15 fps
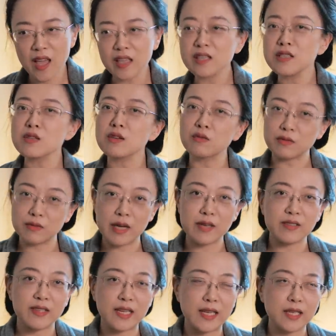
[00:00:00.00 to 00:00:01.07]
It is a
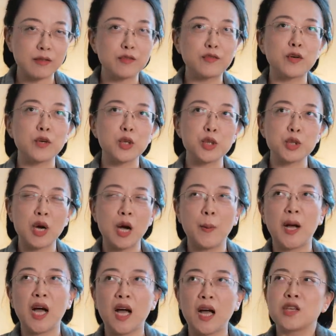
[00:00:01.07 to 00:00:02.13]
rare thing for a
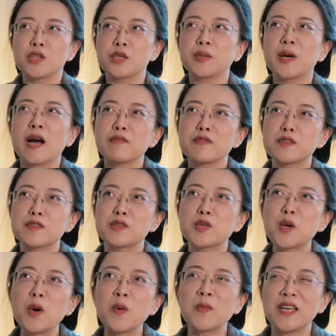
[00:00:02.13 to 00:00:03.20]
drama to have
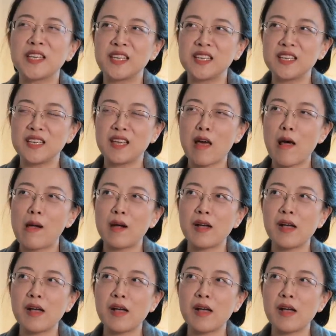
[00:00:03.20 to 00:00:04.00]
so many